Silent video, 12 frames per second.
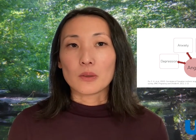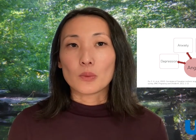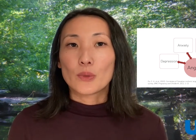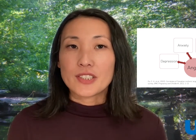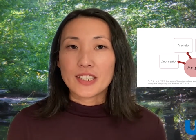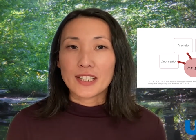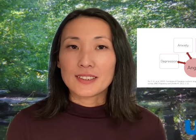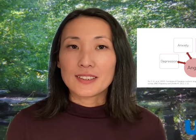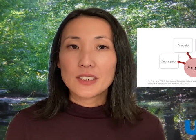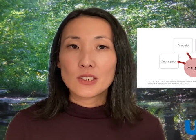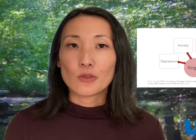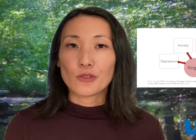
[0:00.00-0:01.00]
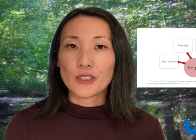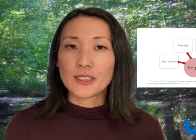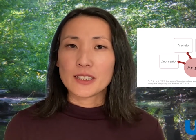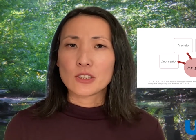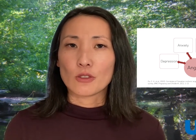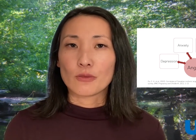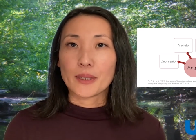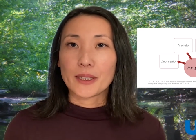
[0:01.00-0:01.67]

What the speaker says: which can lead to feelings of